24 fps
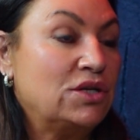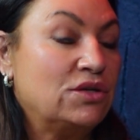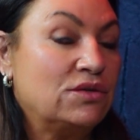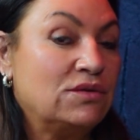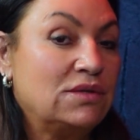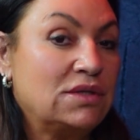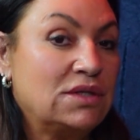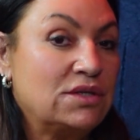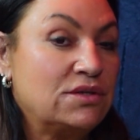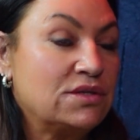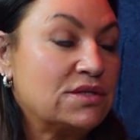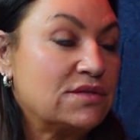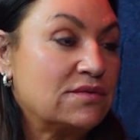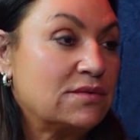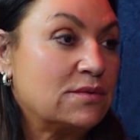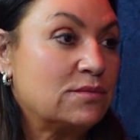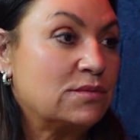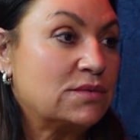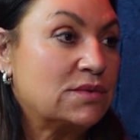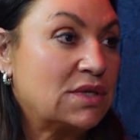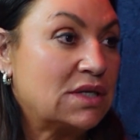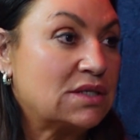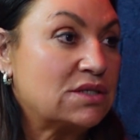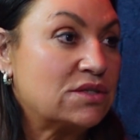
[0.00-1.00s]
those of
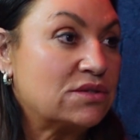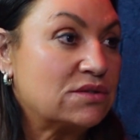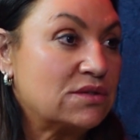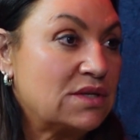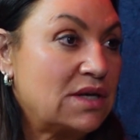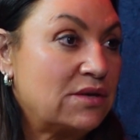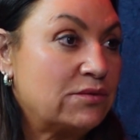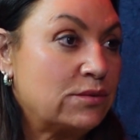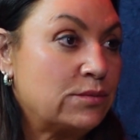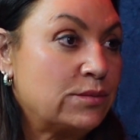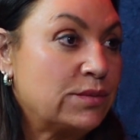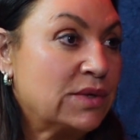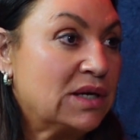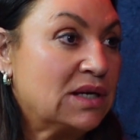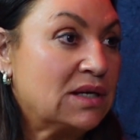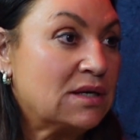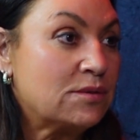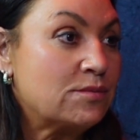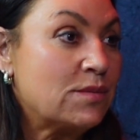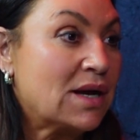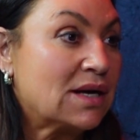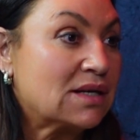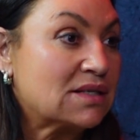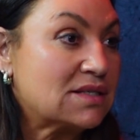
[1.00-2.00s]
them that don't have a brilliant
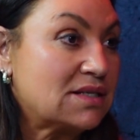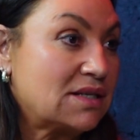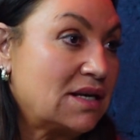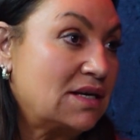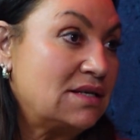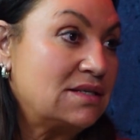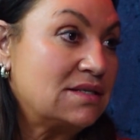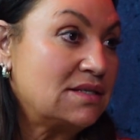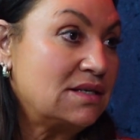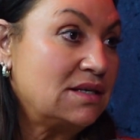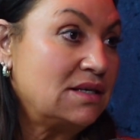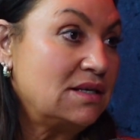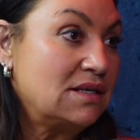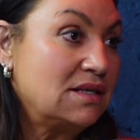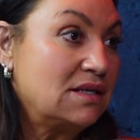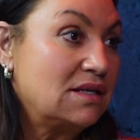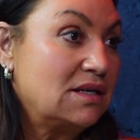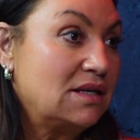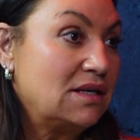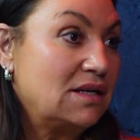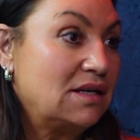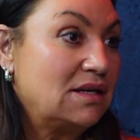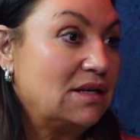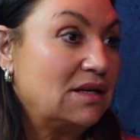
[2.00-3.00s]
Max Casey.
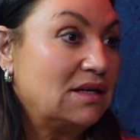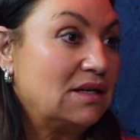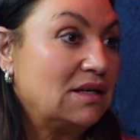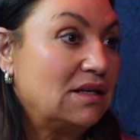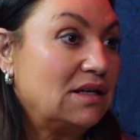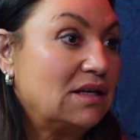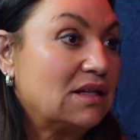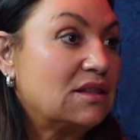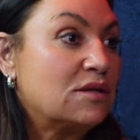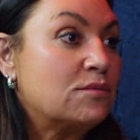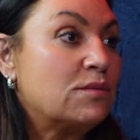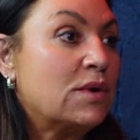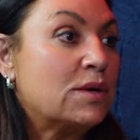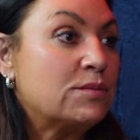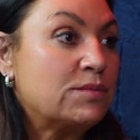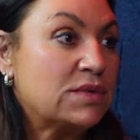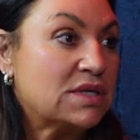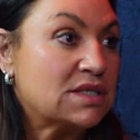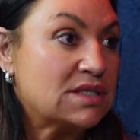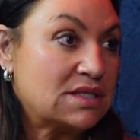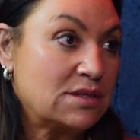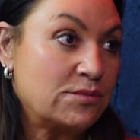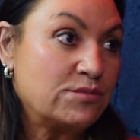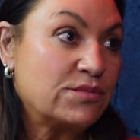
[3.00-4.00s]
Like there might be
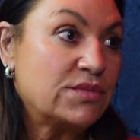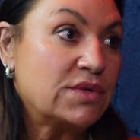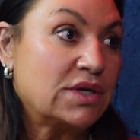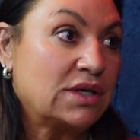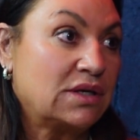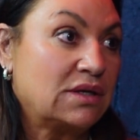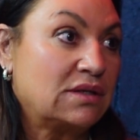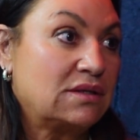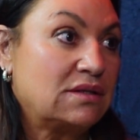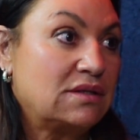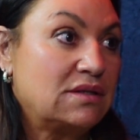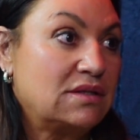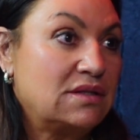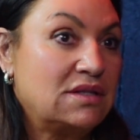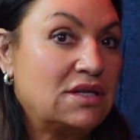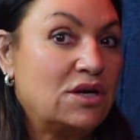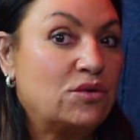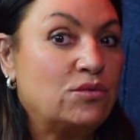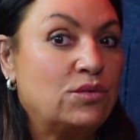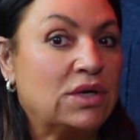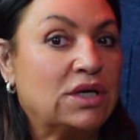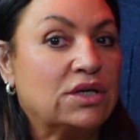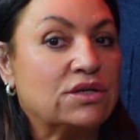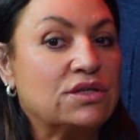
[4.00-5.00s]
something that
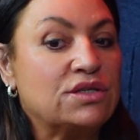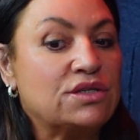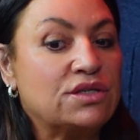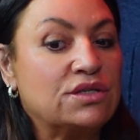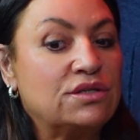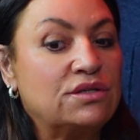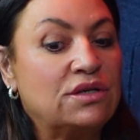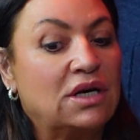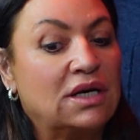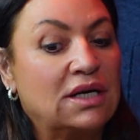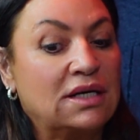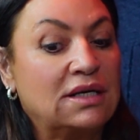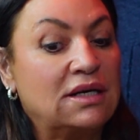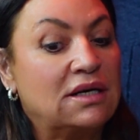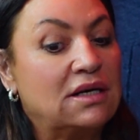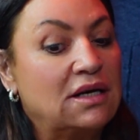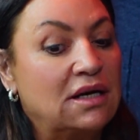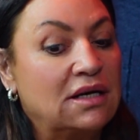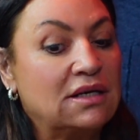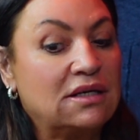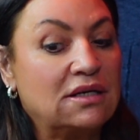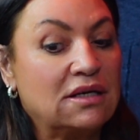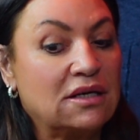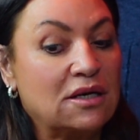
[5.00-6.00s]
we could do.
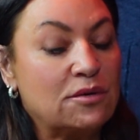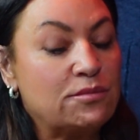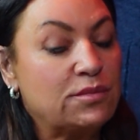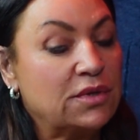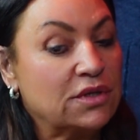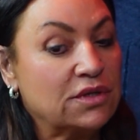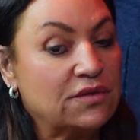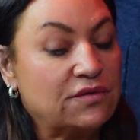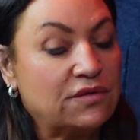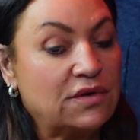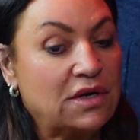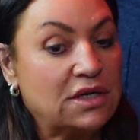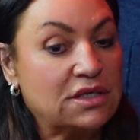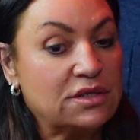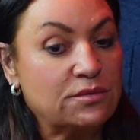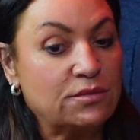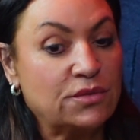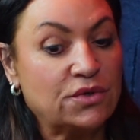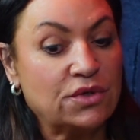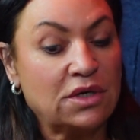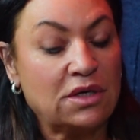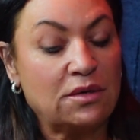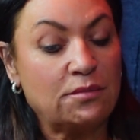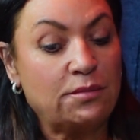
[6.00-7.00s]
I got up on the Friday
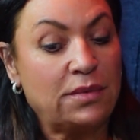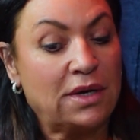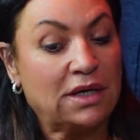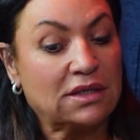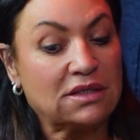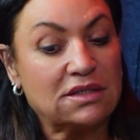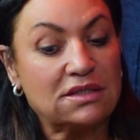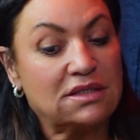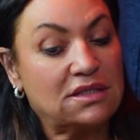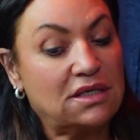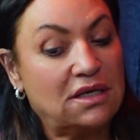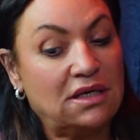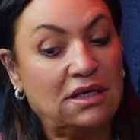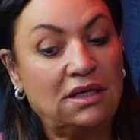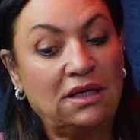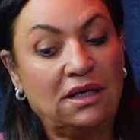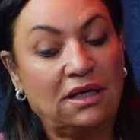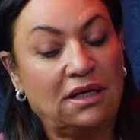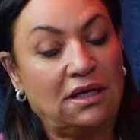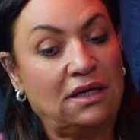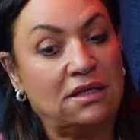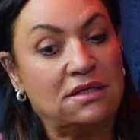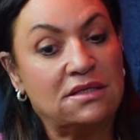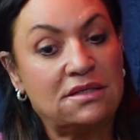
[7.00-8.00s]
morning and packed a tiny
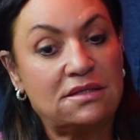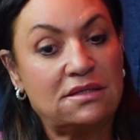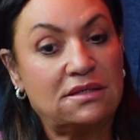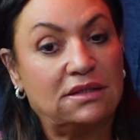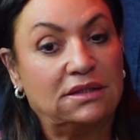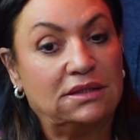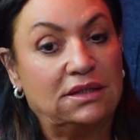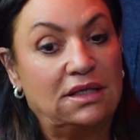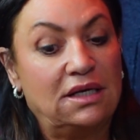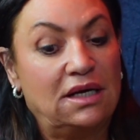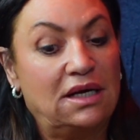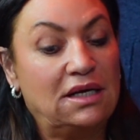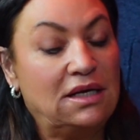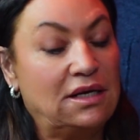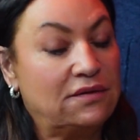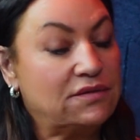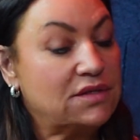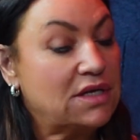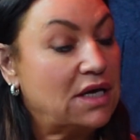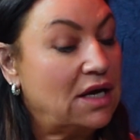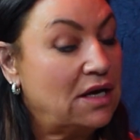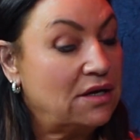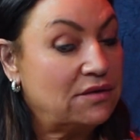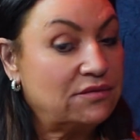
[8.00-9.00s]
case. I left
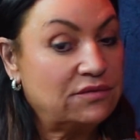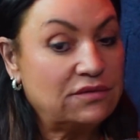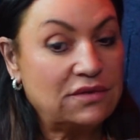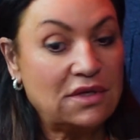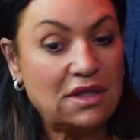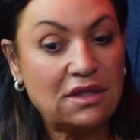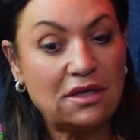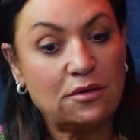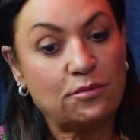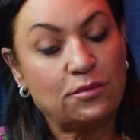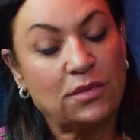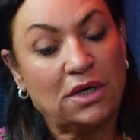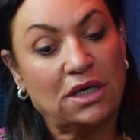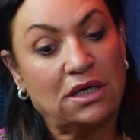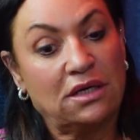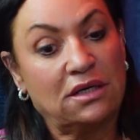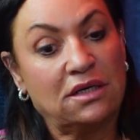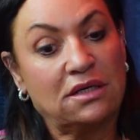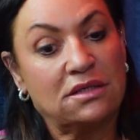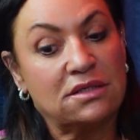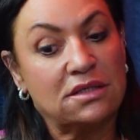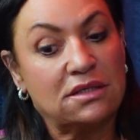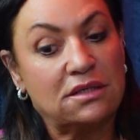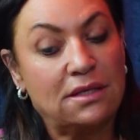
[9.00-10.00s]
everything
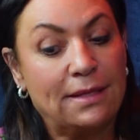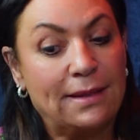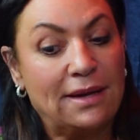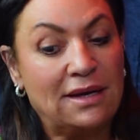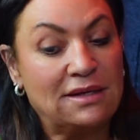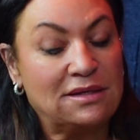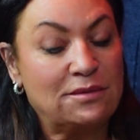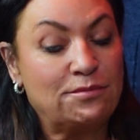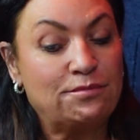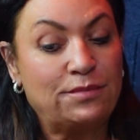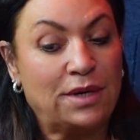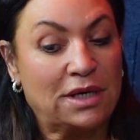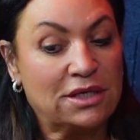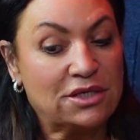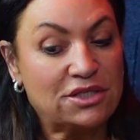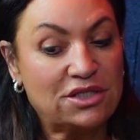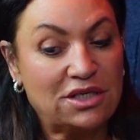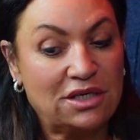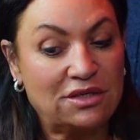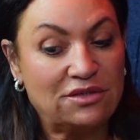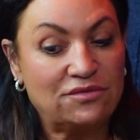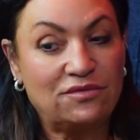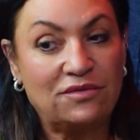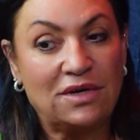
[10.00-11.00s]
behind. I'd have bashed
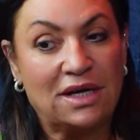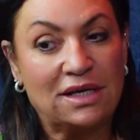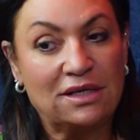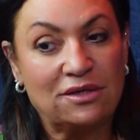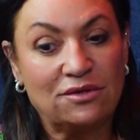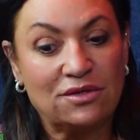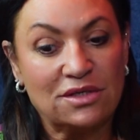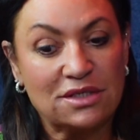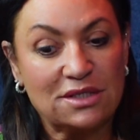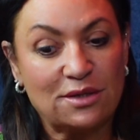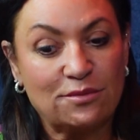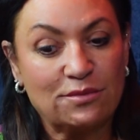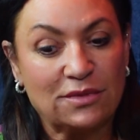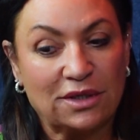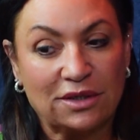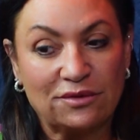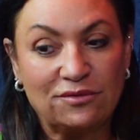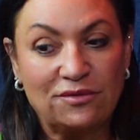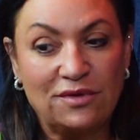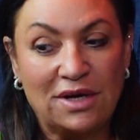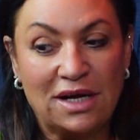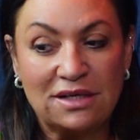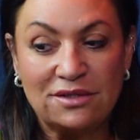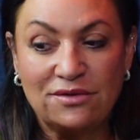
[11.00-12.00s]
out Renault or something,
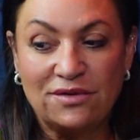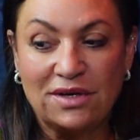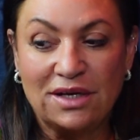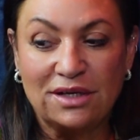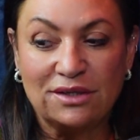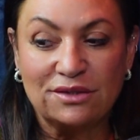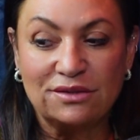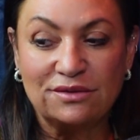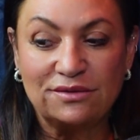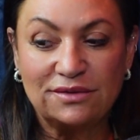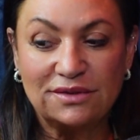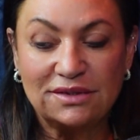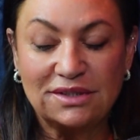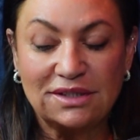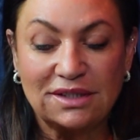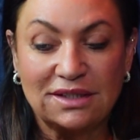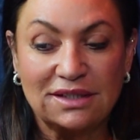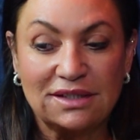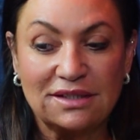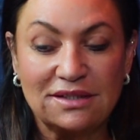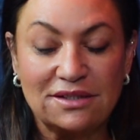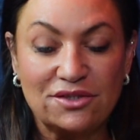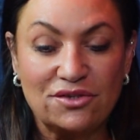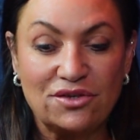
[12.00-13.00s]
red Renault, I think,
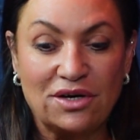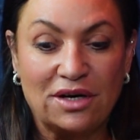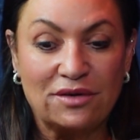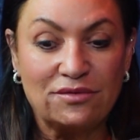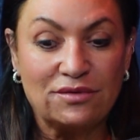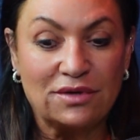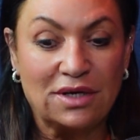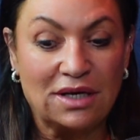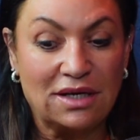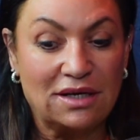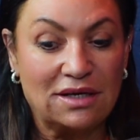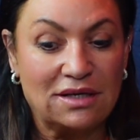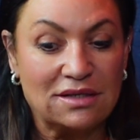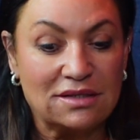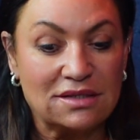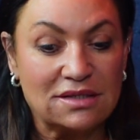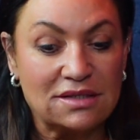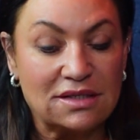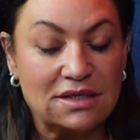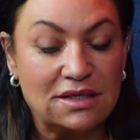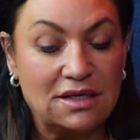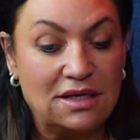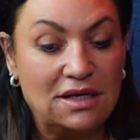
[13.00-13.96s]
in the driveway. And